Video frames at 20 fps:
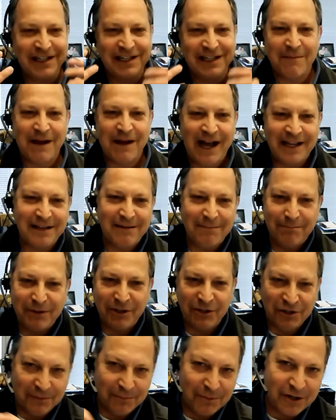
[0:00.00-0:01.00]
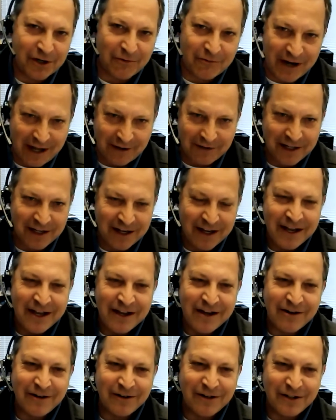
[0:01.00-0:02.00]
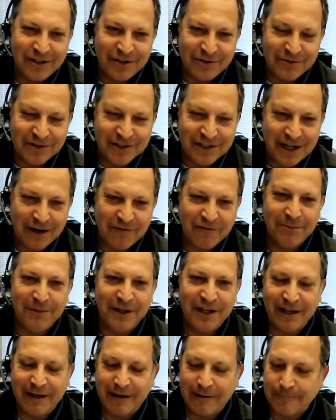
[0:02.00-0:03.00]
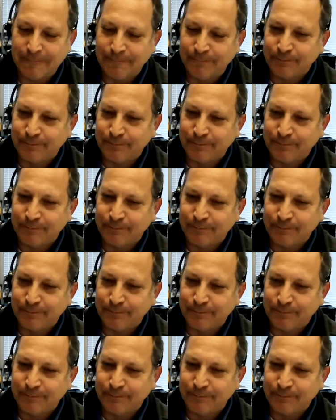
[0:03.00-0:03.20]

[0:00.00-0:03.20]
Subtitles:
in mind and build the book around it, or did you start from the beginning?